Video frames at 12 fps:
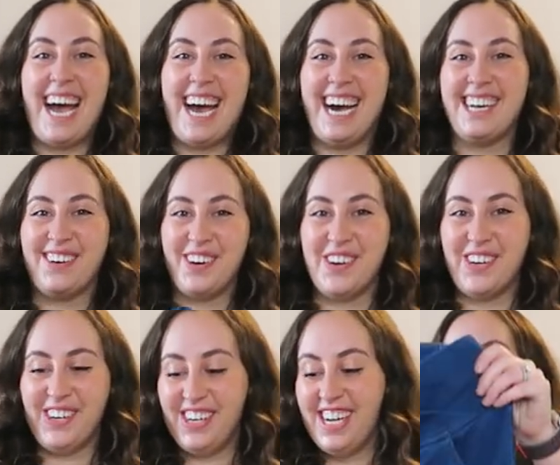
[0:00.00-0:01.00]
at
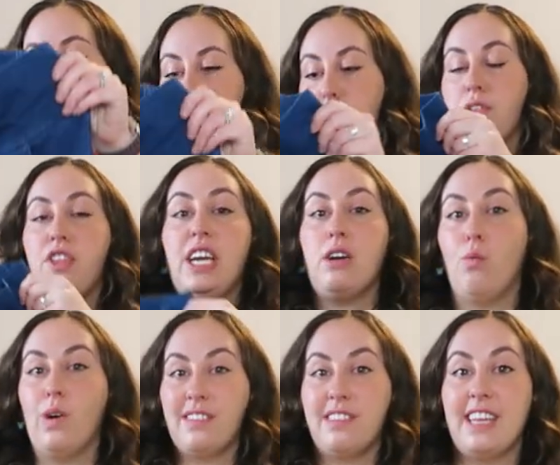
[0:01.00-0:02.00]
all. I do think
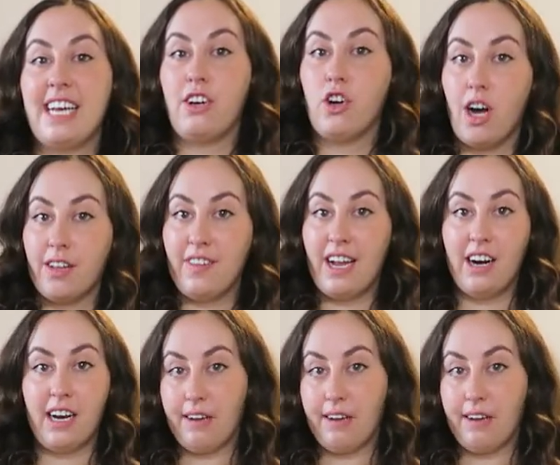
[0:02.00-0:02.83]
once they got there,